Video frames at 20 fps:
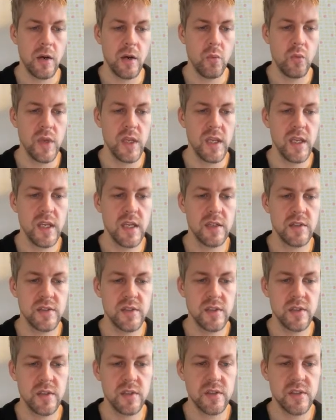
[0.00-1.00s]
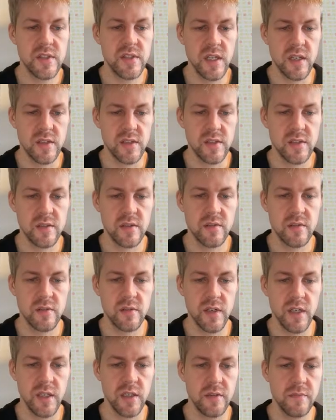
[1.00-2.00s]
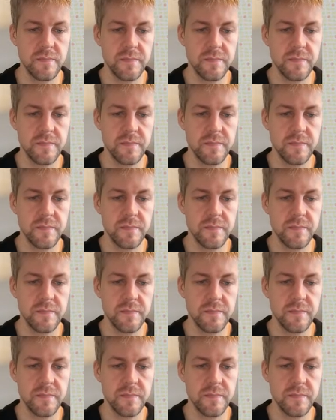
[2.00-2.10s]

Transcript: We consider 6, right?